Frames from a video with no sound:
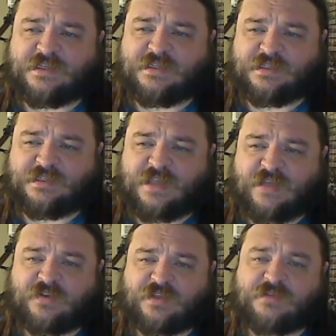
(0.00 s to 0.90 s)
and
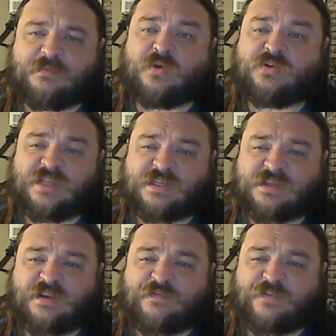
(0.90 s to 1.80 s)
7s, most
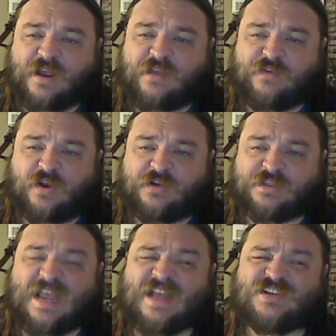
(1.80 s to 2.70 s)
Destiny 5 cards
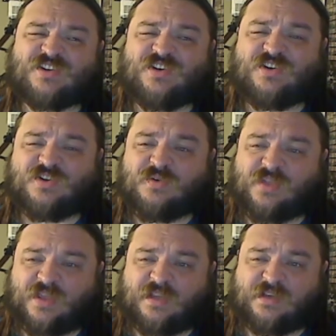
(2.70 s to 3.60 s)
actually do
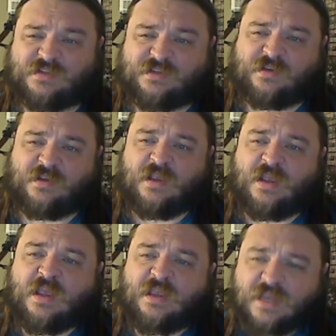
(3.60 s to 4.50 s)
things.
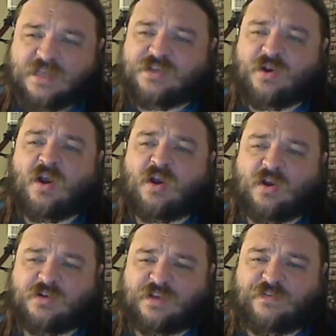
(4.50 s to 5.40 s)
Yes, there are
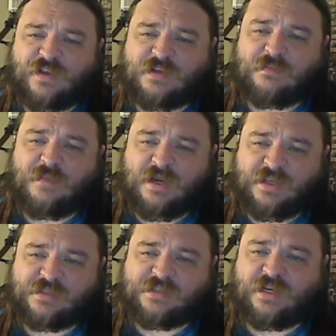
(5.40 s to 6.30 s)
cards like Phantom
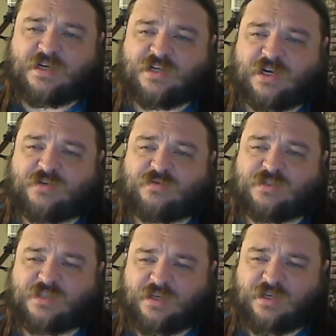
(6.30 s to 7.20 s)
Menace and a Jedi's
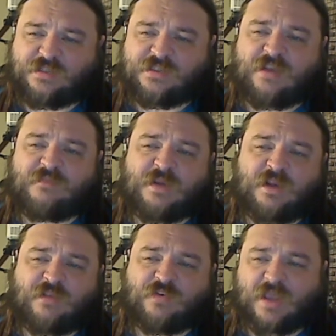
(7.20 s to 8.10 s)
Resilience that have
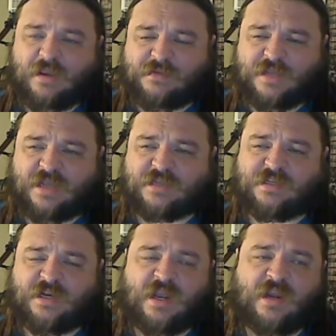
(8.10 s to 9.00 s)
meaningful game text
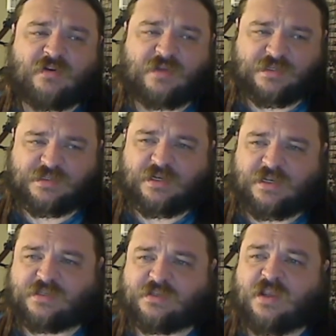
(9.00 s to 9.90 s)
and higher
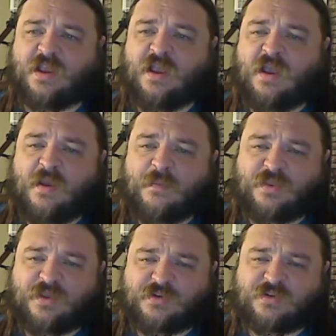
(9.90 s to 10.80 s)
destinies, but
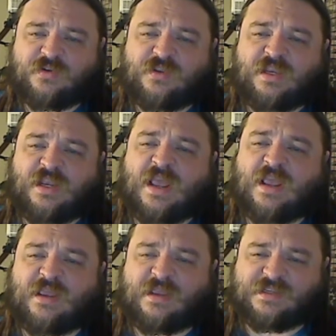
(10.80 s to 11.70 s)
those are the
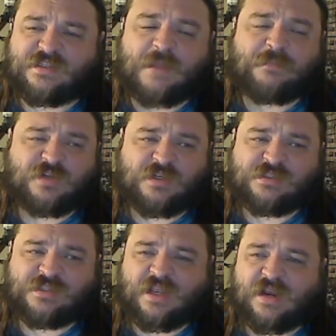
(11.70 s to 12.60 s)

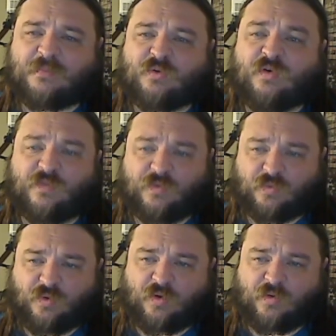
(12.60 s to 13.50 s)
exceptions that kind of prove the rule.